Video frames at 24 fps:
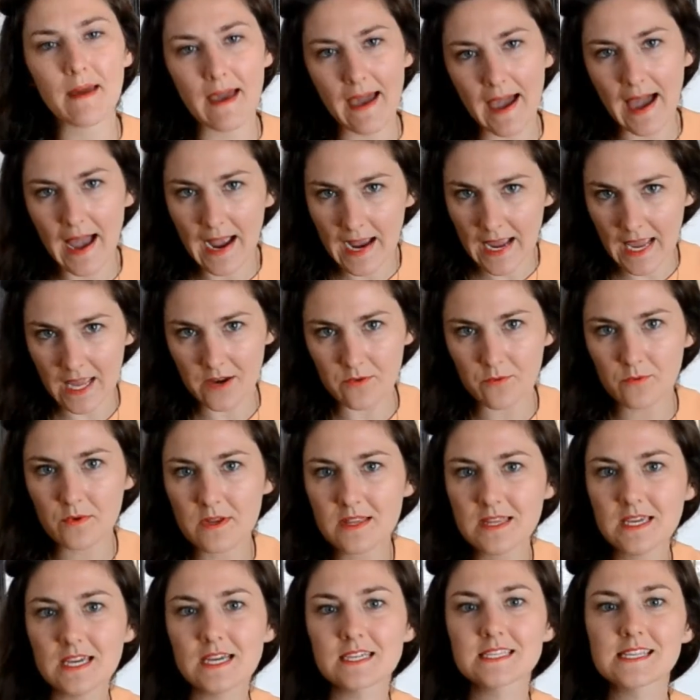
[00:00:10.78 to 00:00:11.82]
back and
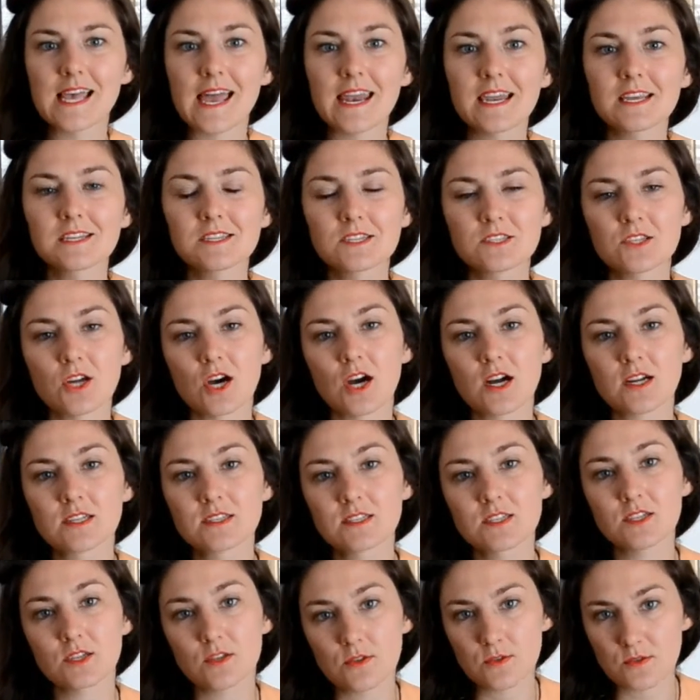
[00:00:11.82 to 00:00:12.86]
really excited to
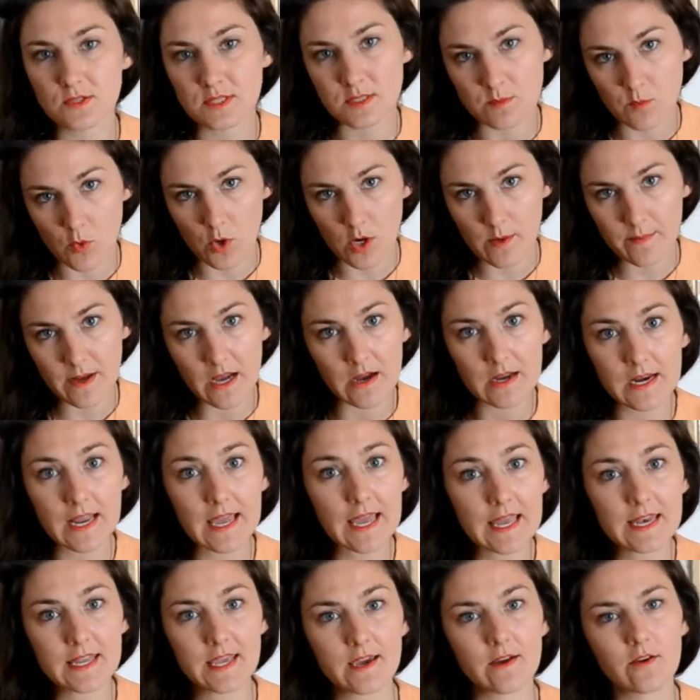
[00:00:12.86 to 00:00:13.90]
talk to you some more
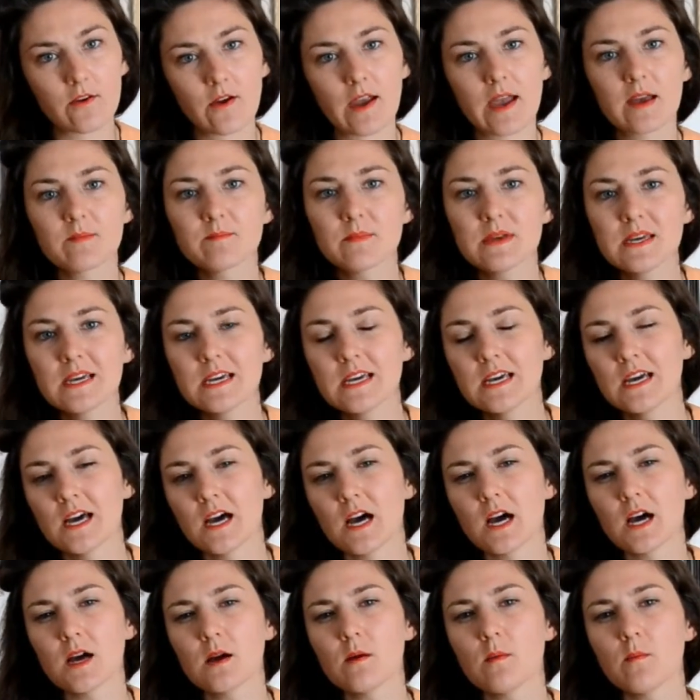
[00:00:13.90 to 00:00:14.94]
about Enneagram.
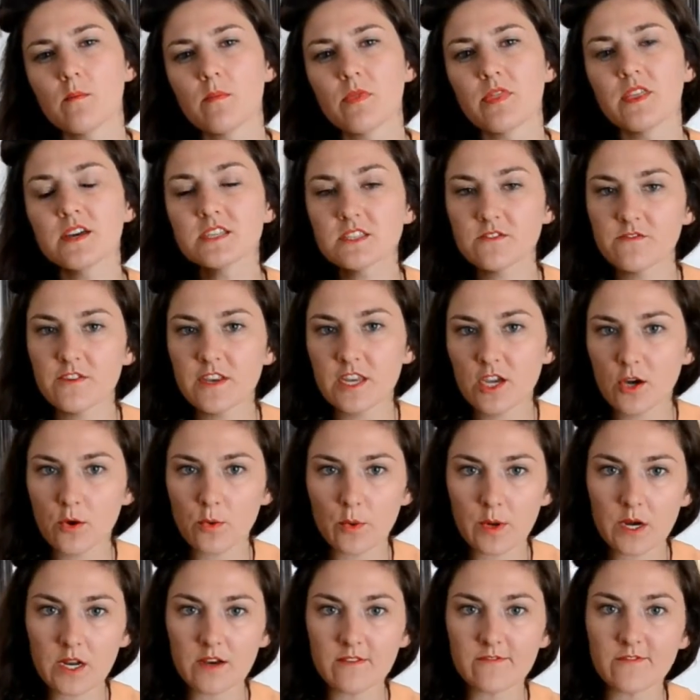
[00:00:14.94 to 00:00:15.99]
This
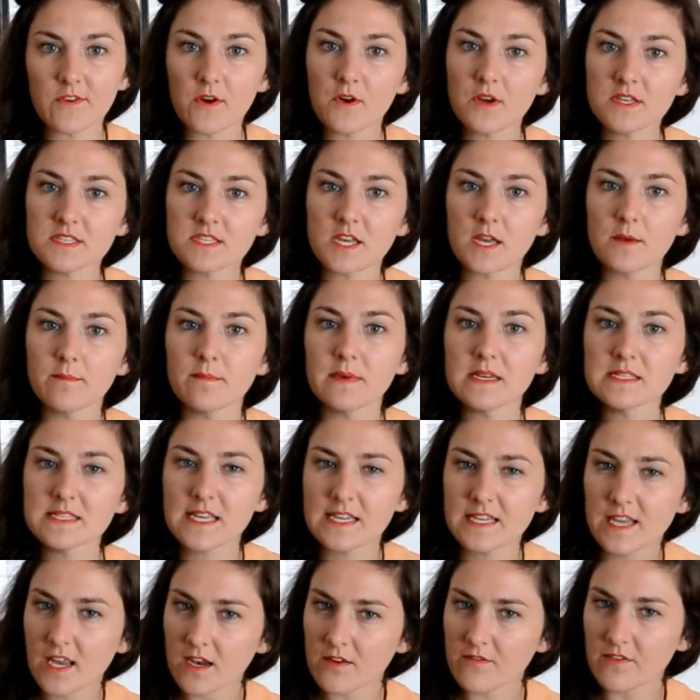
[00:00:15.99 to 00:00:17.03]
video we're going to focus on
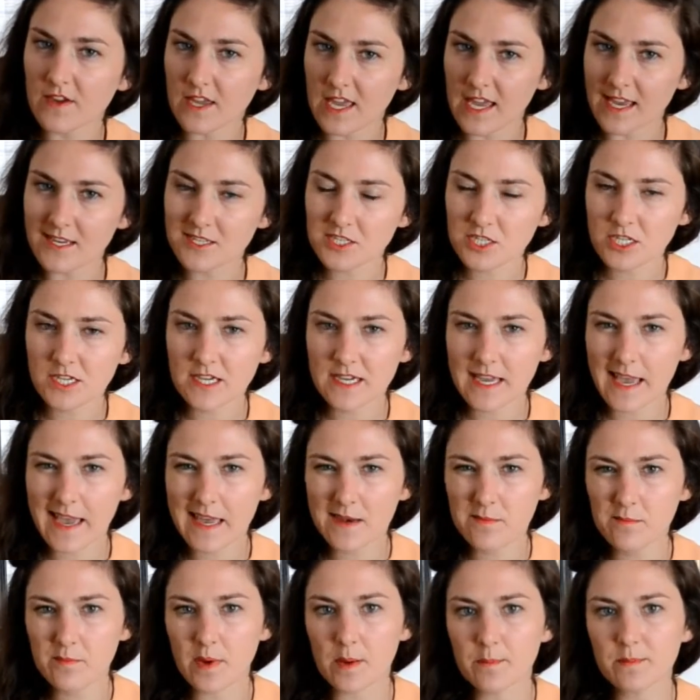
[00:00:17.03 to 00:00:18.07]
misidentification
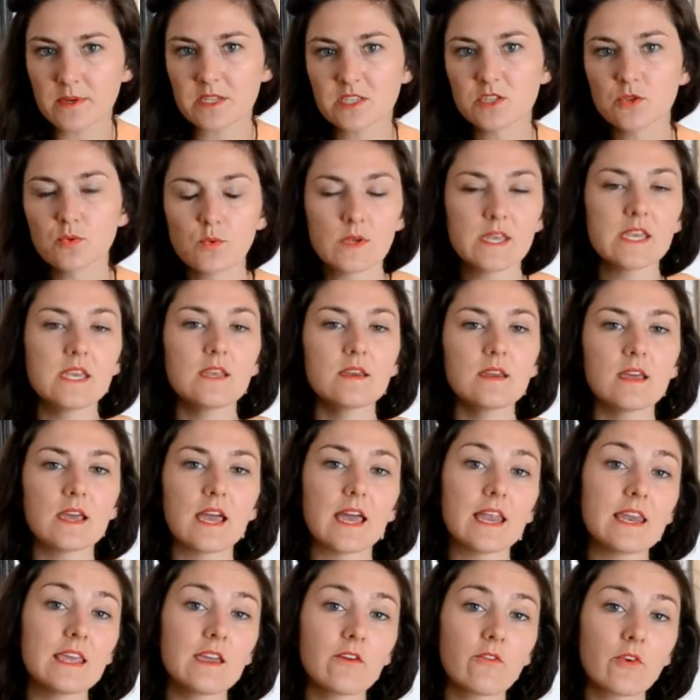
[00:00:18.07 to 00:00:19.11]
again, but between
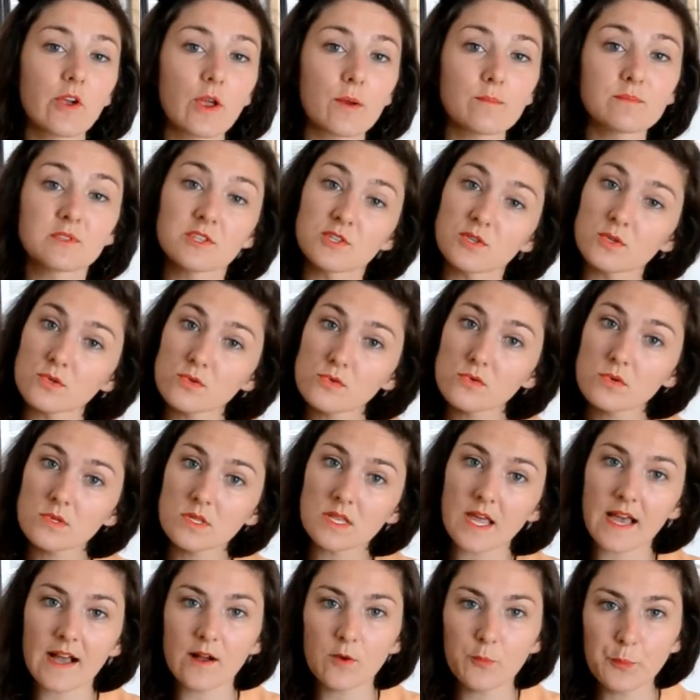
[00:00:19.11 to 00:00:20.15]
Enneagram 2,
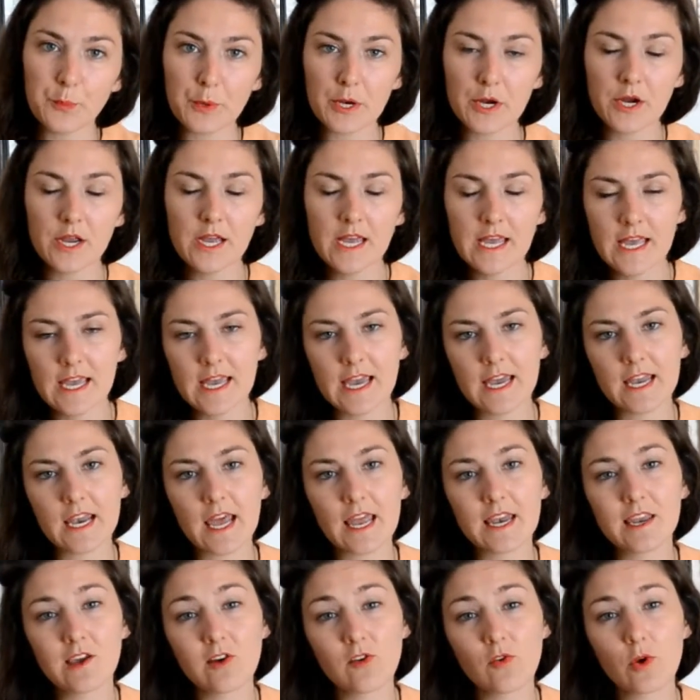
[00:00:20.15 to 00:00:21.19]
the helper, and
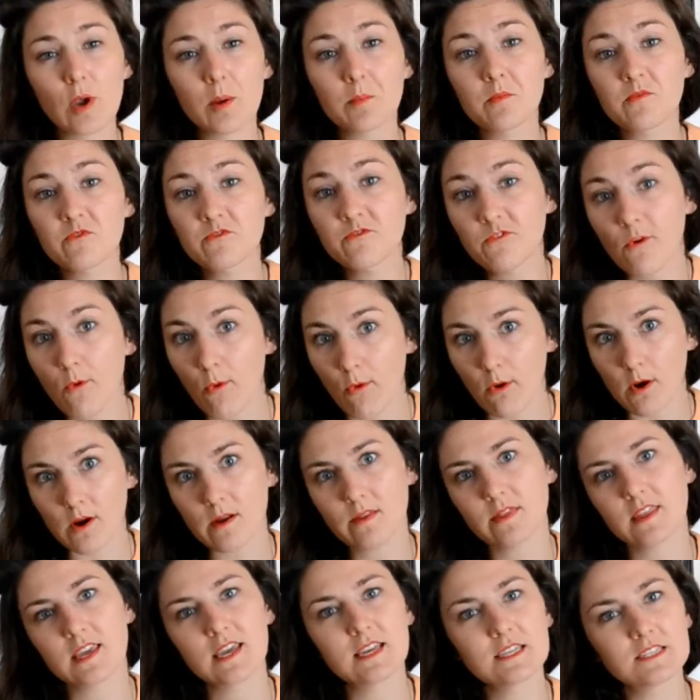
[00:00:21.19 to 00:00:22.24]
Enneagram
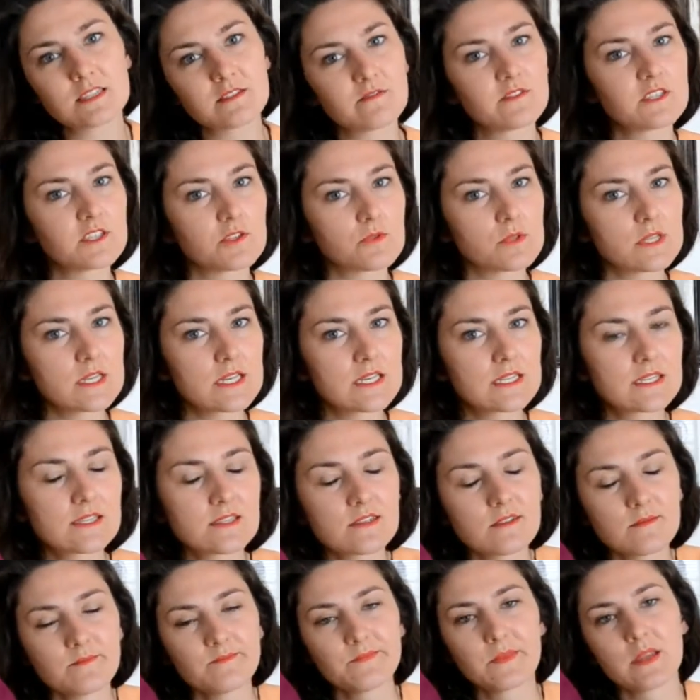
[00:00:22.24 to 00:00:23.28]
4, the
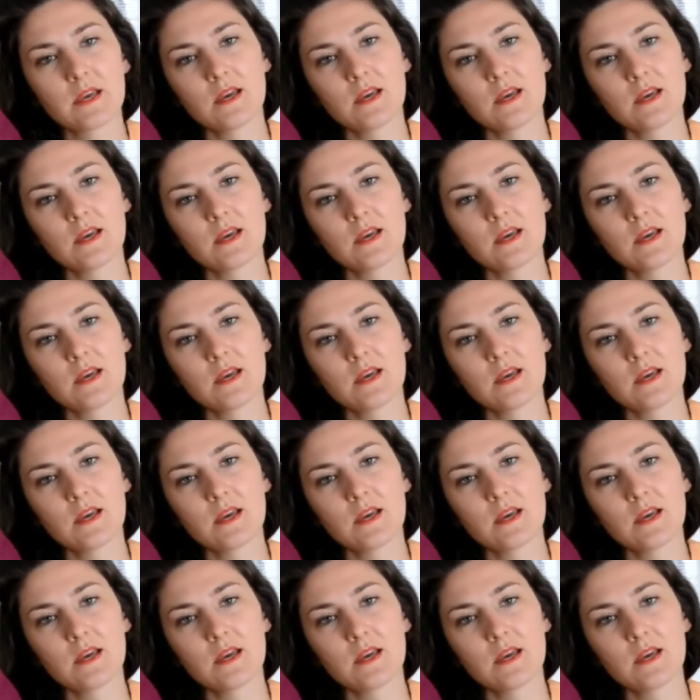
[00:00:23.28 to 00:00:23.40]
individualist.